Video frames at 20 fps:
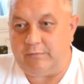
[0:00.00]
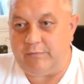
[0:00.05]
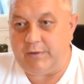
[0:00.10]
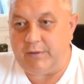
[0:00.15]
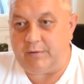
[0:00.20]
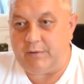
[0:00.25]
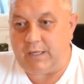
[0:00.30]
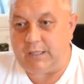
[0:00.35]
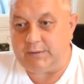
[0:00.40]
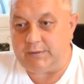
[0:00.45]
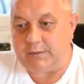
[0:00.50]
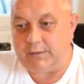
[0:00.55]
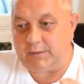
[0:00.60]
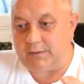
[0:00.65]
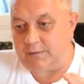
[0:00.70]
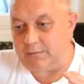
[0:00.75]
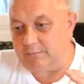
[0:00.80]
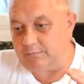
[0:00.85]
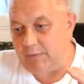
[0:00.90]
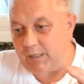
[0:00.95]
under
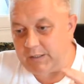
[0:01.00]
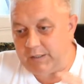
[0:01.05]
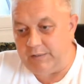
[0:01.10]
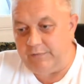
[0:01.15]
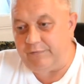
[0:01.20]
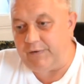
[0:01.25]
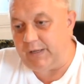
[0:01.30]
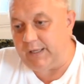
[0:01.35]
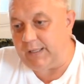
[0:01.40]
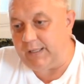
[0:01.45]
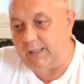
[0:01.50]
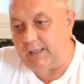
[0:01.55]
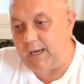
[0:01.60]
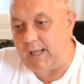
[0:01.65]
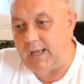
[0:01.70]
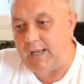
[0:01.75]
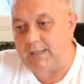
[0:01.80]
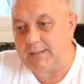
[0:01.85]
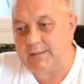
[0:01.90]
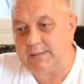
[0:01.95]
magnifying
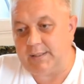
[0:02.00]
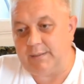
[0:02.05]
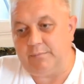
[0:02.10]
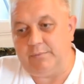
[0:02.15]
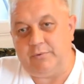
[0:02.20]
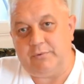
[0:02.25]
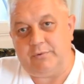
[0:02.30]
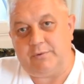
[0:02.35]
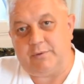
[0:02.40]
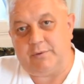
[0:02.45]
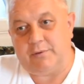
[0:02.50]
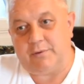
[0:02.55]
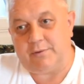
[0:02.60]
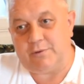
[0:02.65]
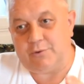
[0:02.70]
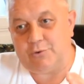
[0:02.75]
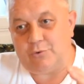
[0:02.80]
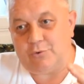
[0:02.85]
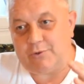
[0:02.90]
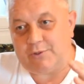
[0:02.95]
glass and put uh, so
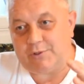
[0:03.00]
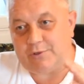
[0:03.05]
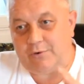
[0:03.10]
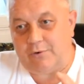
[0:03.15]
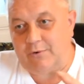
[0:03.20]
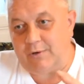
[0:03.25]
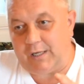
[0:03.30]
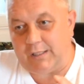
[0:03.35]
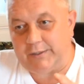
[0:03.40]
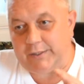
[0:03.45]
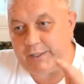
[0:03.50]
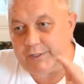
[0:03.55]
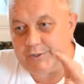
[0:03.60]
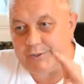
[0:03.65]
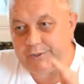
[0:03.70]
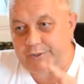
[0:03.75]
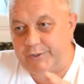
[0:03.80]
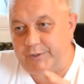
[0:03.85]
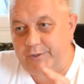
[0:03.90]
strong attention